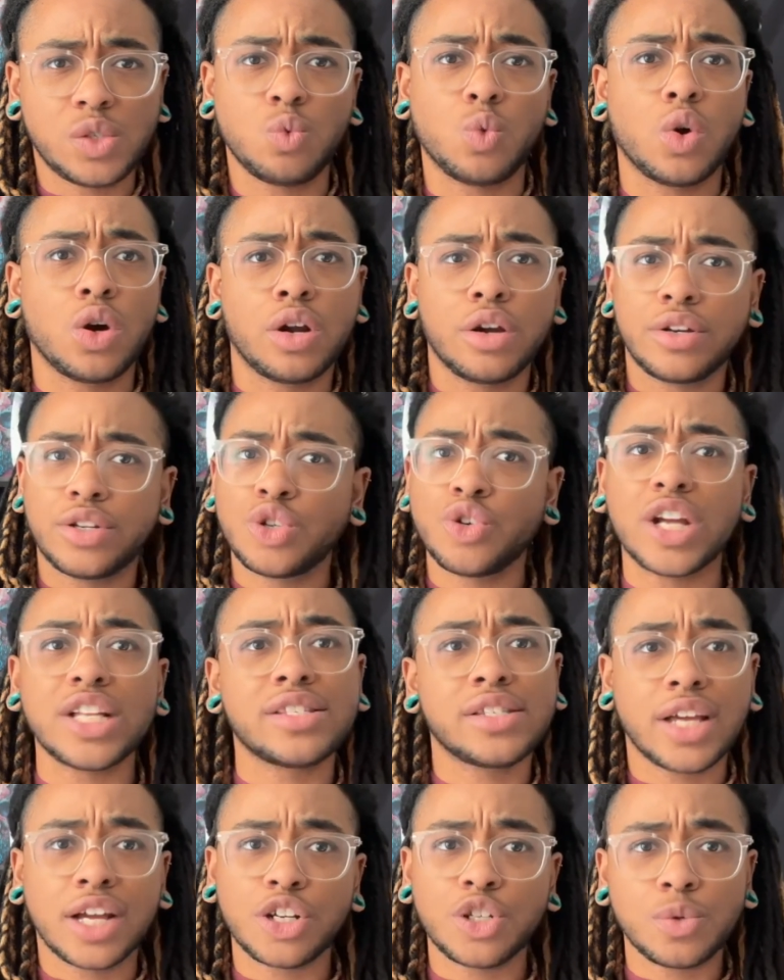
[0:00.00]
this word
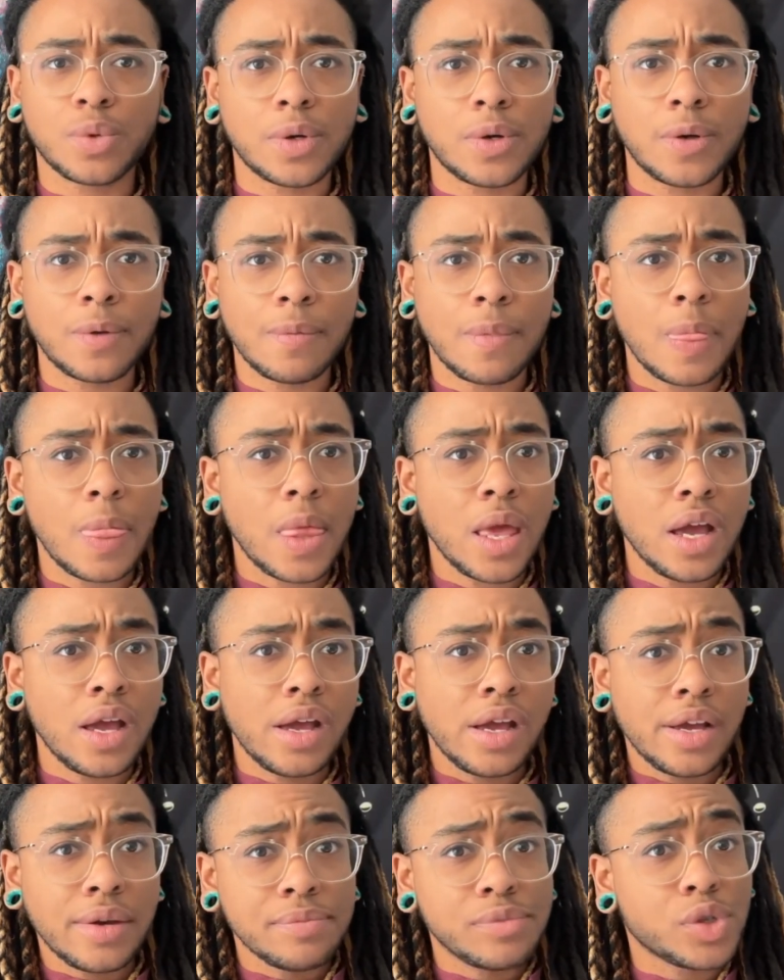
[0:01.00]
transsexual?
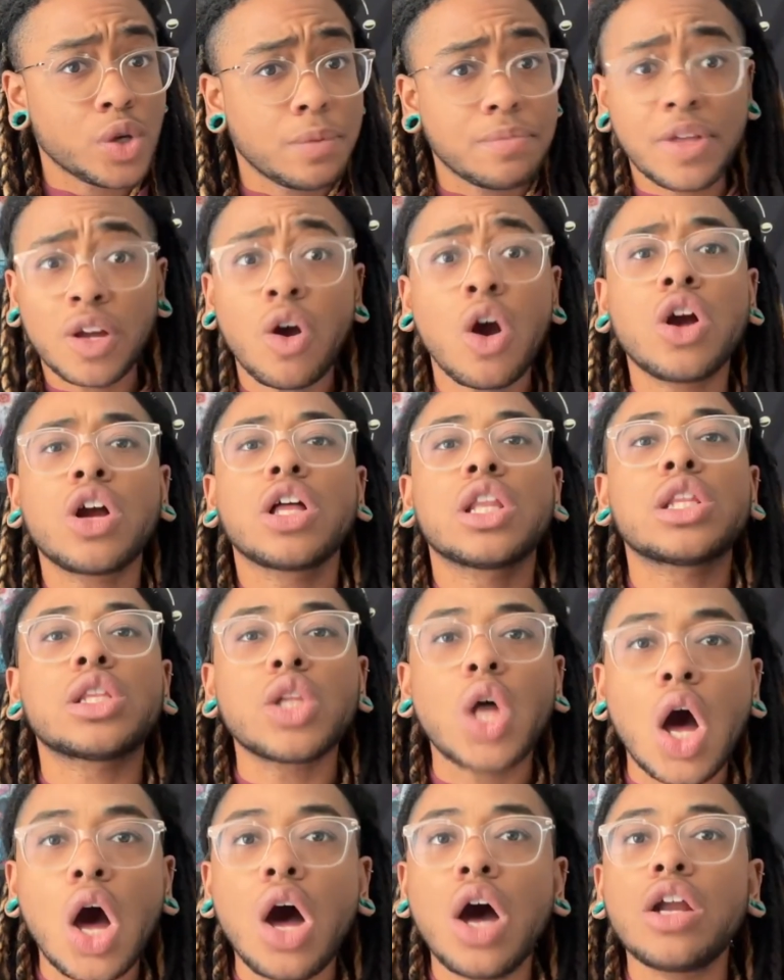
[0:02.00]
So there are a
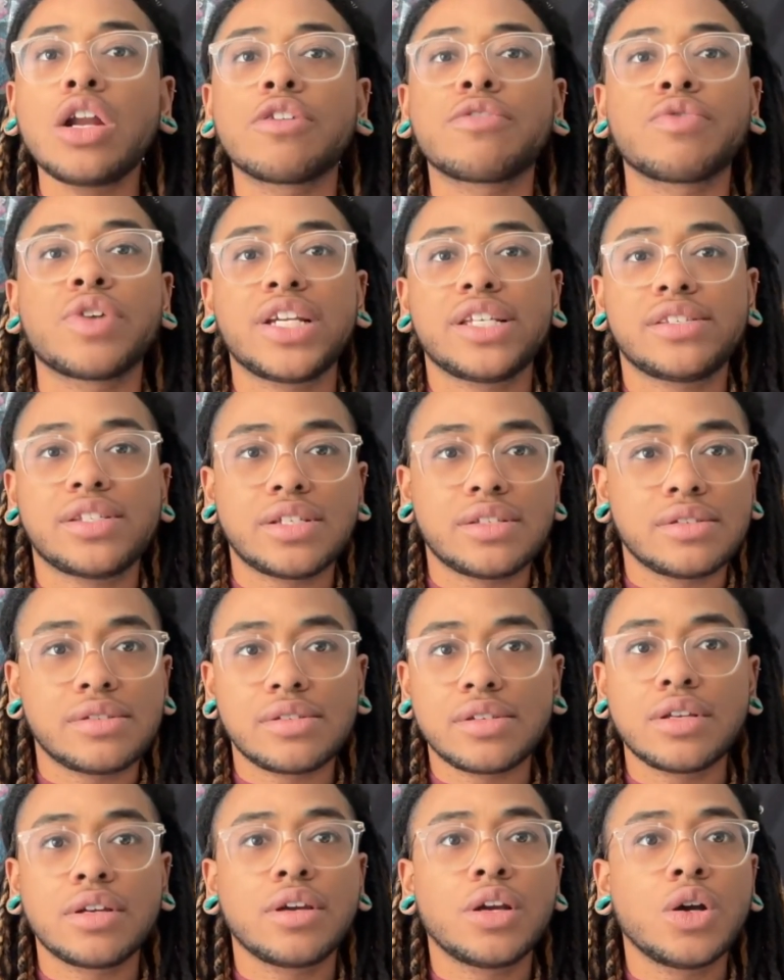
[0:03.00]
lot of
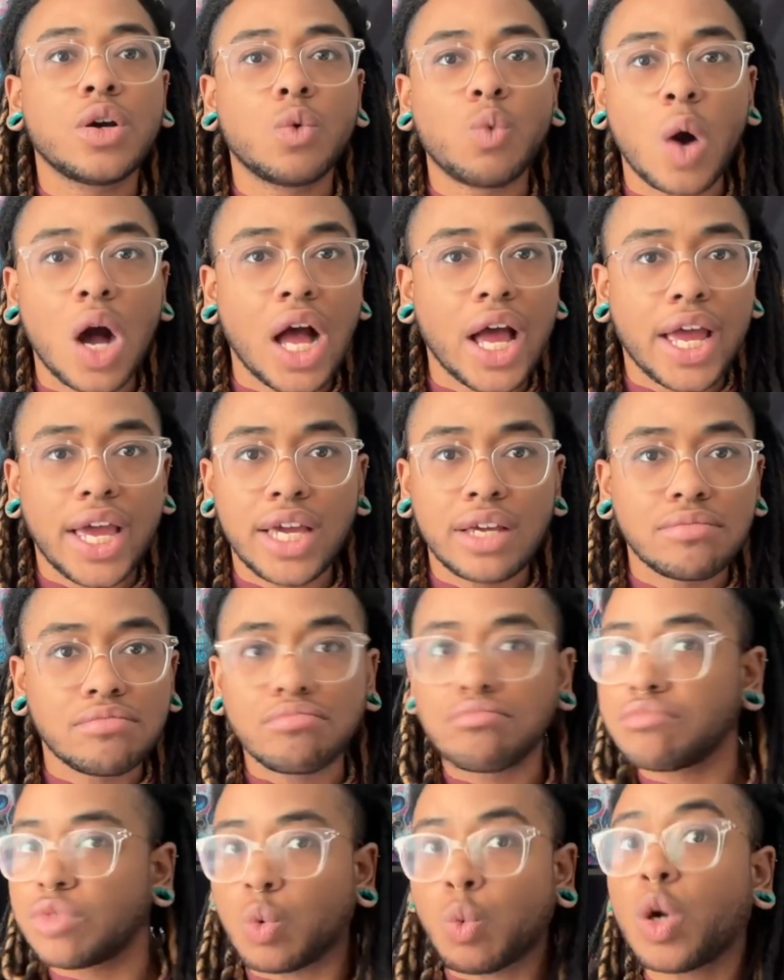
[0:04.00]
reasons why
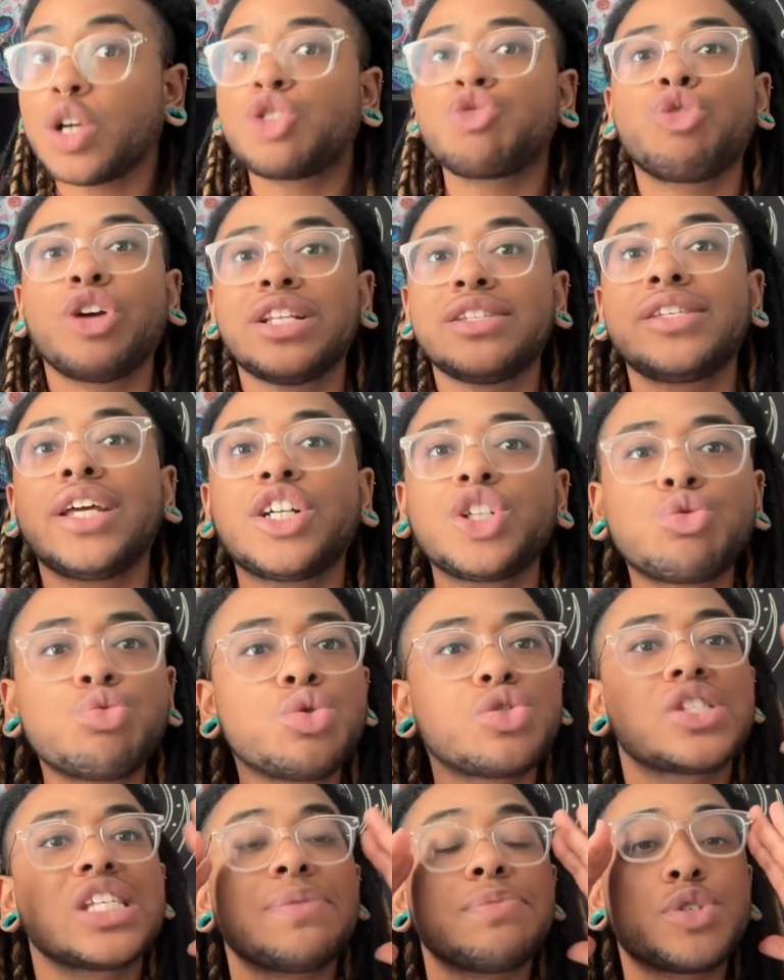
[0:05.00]
the word
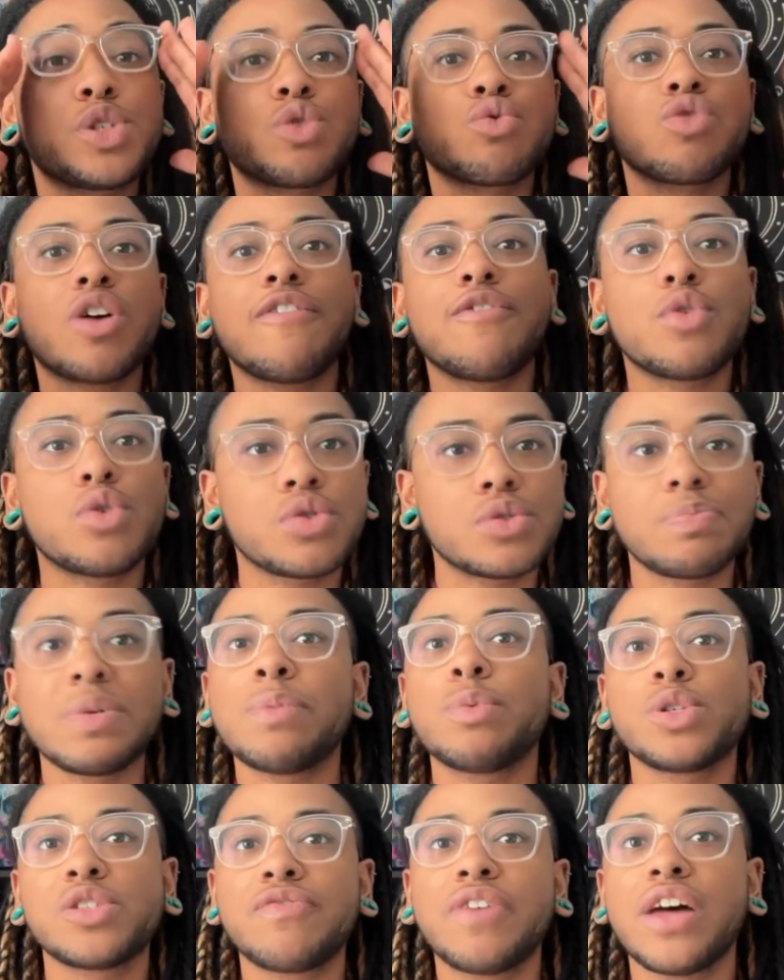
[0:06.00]
transsexual seems to ruffle
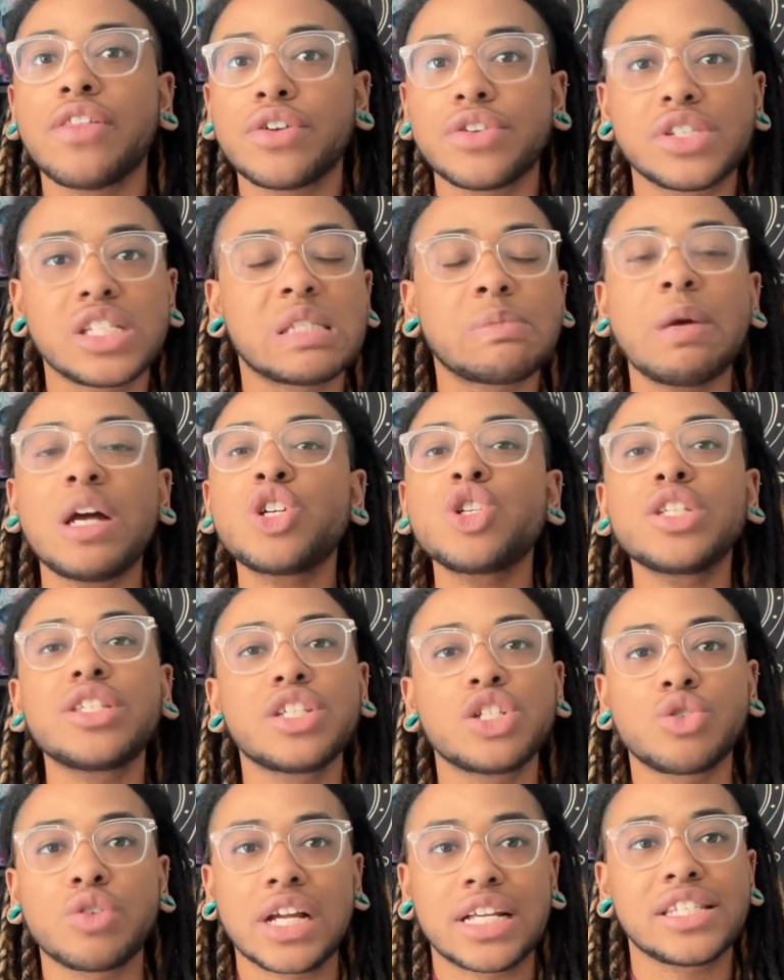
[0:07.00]
people's feathers, especially in
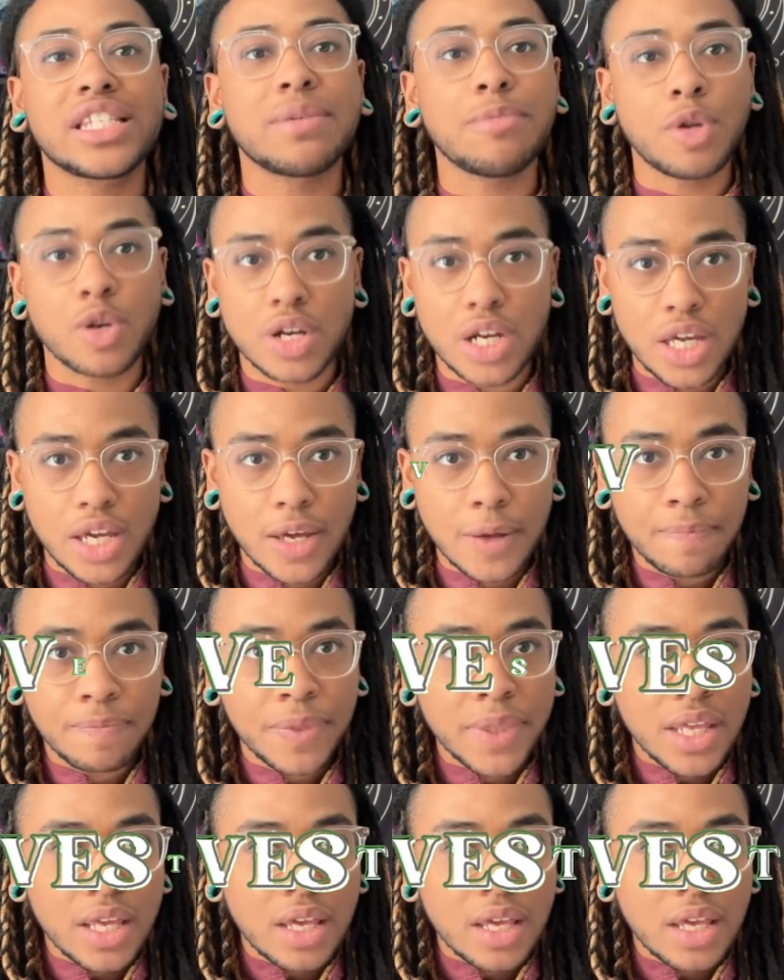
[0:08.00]
the trans community.